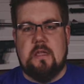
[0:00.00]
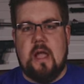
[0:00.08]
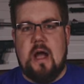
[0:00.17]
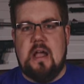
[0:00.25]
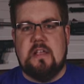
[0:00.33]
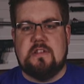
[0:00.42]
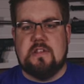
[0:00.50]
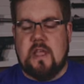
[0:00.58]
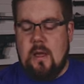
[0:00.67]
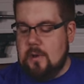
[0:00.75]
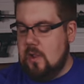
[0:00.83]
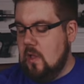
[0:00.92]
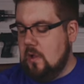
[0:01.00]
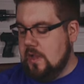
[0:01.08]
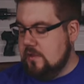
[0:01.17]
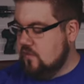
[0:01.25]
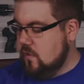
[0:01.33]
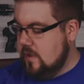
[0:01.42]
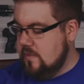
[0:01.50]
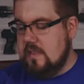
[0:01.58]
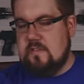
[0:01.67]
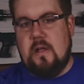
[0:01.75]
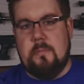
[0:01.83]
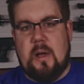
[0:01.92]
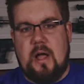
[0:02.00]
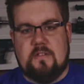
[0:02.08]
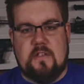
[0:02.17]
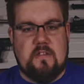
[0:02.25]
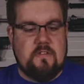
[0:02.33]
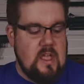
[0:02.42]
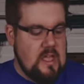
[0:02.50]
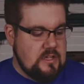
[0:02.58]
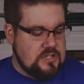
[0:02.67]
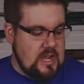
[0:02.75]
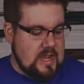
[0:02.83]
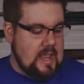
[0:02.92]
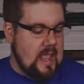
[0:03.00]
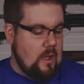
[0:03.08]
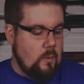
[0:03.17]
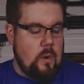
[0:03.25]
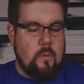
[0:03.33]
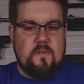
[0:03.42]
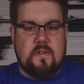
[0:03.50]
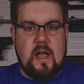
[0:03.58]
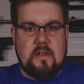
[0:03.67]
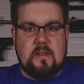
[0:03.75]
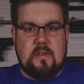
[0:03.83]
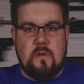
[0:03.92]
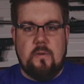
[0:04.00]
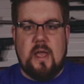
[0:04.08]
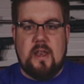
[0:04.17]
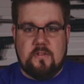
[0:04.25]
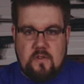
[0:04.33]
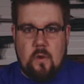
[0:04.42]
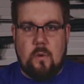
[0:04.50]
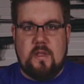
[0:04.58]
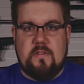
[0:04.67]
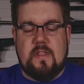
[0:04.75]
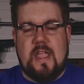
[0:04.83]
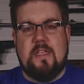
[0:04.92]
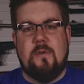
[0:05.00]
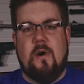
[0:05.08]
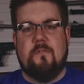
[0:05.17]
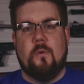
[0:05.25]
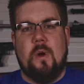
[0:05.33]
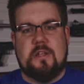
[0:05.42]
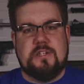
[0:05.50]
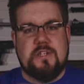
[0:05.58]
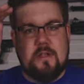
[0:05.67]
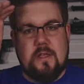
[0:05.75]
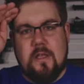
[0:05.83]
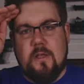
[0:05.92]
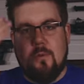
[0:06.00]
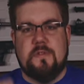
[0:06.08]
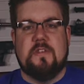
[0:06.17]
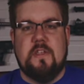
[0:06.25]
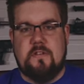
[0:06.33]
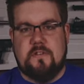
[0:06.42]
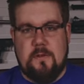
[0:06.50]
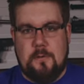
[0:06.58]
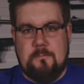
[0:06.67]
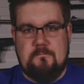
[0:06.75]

you guys coming along, enjoying these unboxings, checking out what we've got to do. And as always, thank you all for watching. We'll see you soon.